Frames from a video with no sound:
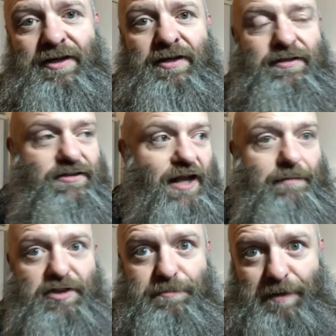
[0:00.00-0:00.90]

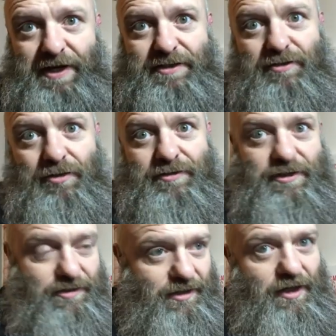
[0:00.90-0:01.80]
slammed his brakes on
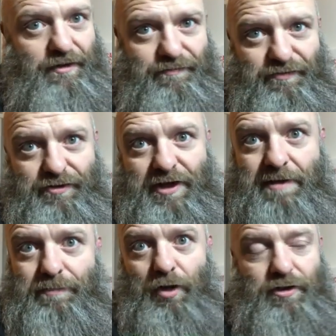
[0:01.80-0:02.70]
because the car in front of
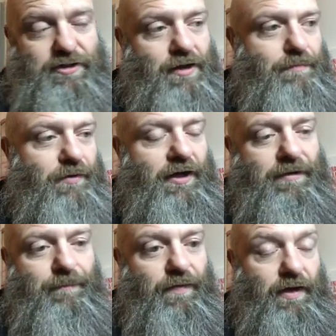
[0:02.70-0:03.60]
him locked up.
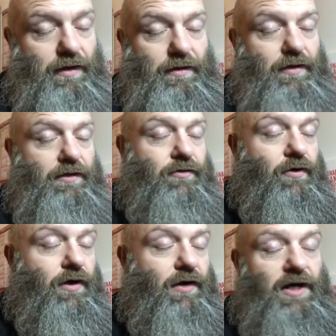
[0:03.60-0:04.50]
And
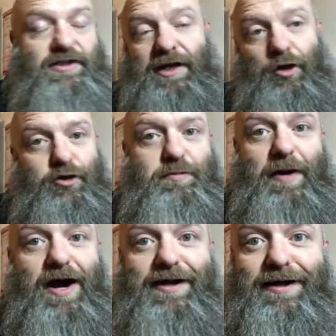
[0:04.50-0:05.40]
as I looked
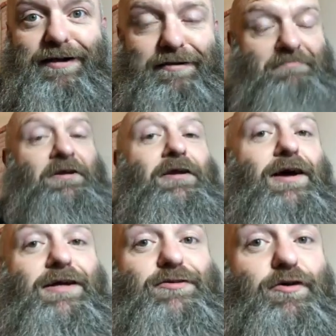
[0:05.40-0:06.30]
back,
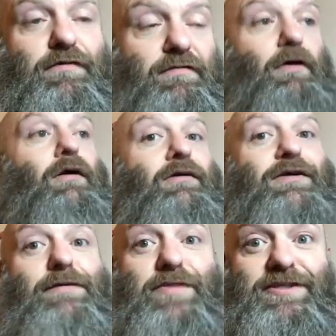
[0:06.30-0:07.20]
I sort of, oh
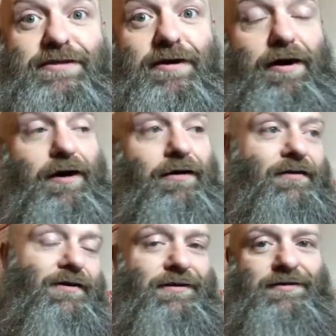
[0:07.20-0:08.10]
crap, there's a car.
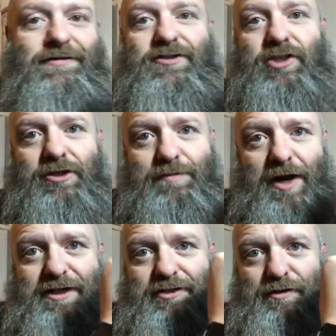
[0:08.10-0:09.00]
Just
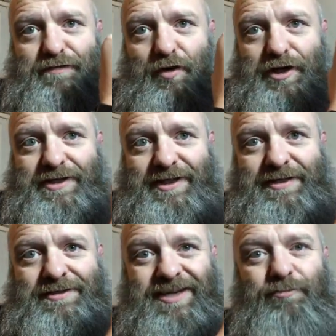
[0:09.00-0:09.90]
managed to avoid it,
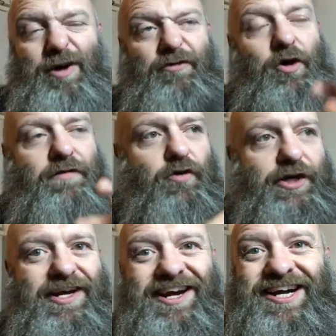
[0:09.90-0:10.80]
and well, not avoid
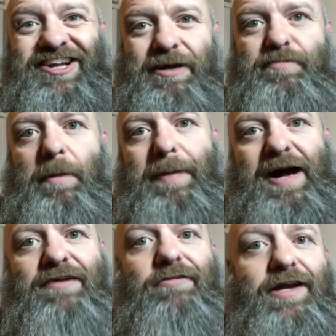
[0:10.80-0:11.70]
it. I clipped the
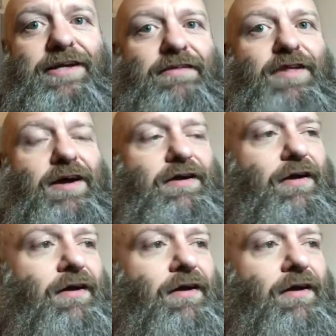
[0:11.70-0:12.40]
back light of that car,